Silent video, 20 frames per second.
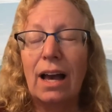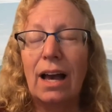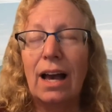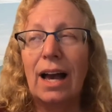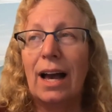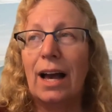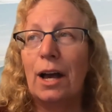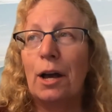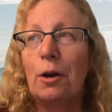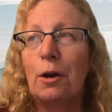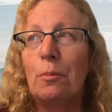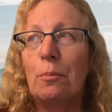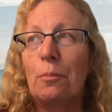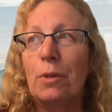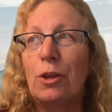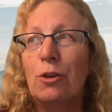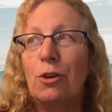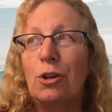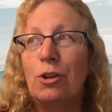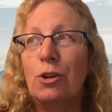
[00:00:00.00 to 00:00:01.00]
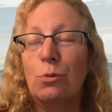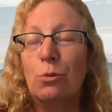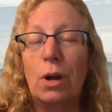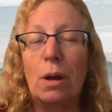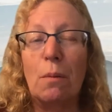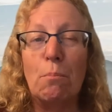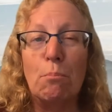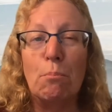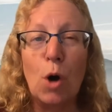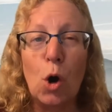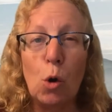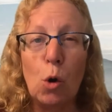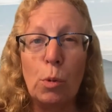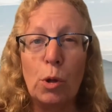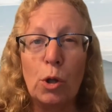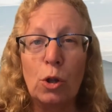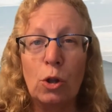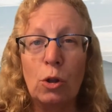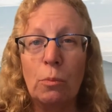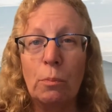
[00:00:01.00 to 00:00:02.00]
You can do it on
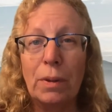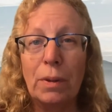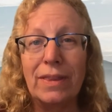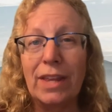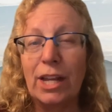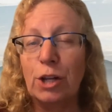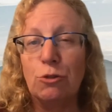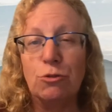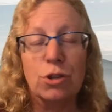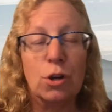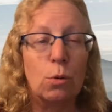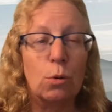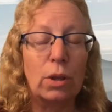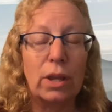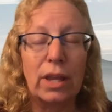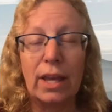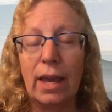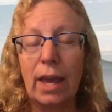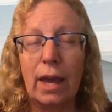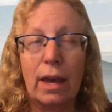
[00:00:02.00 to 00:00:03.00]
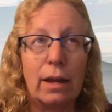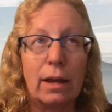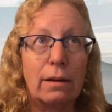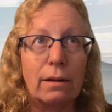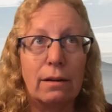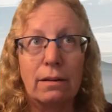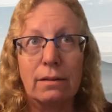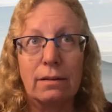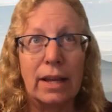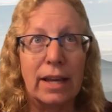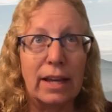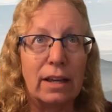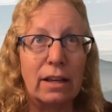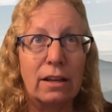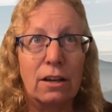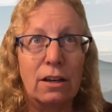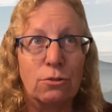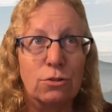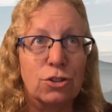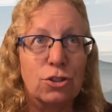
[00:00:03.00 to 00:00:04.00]
mobile, but then you totally can't like
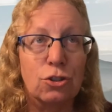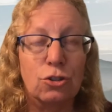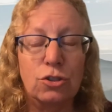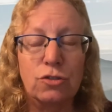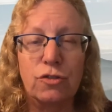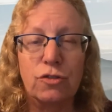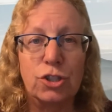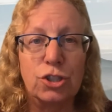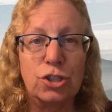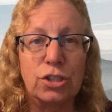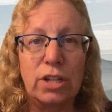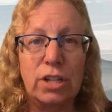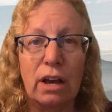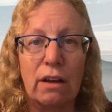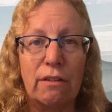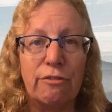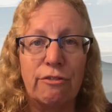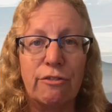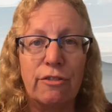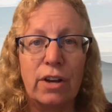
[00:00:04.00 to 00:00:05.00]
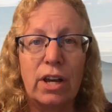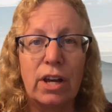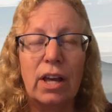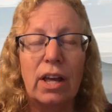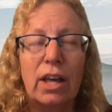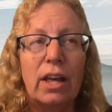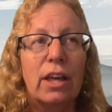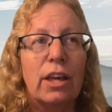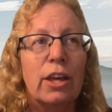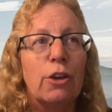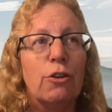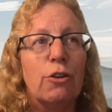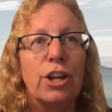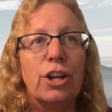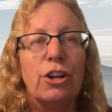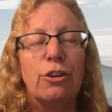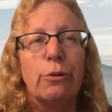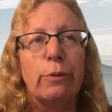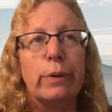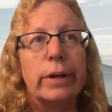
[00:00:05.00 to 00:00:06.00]
go search for stuff. You can
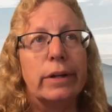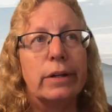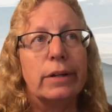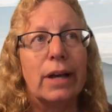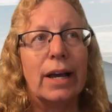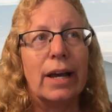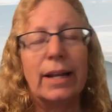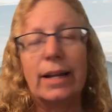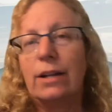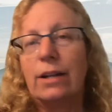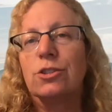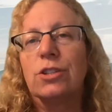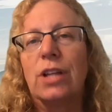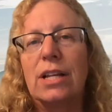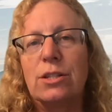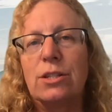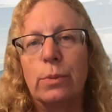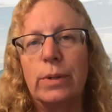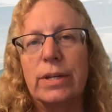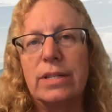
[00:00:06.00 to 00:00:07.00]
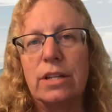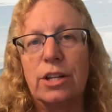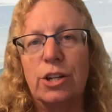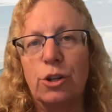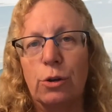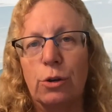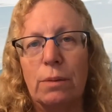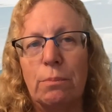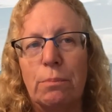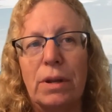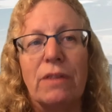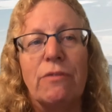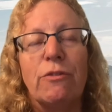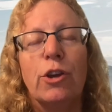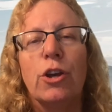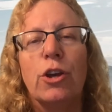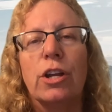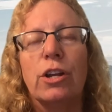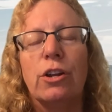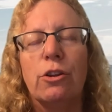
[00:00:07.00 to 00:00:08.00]
do it. There's lots of ways to do it, but if
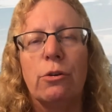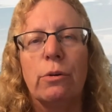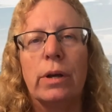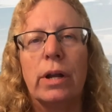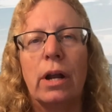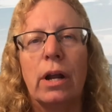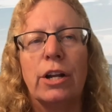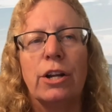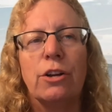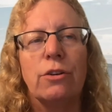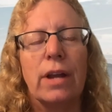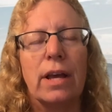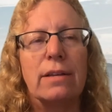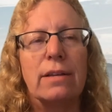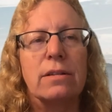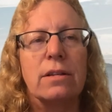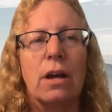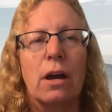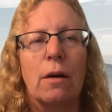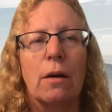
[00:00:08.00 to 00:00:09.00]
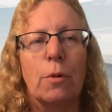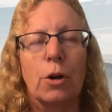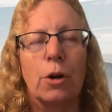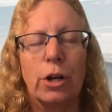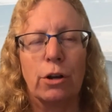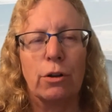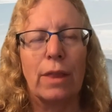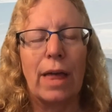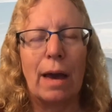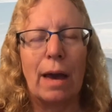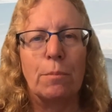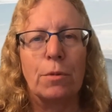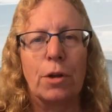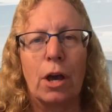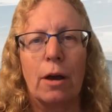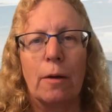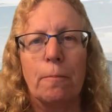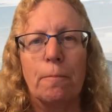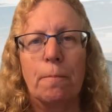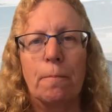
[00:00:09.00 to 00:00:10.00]
you can do it on your desktop, on your
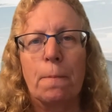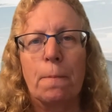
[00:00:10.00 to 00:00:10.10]
laptop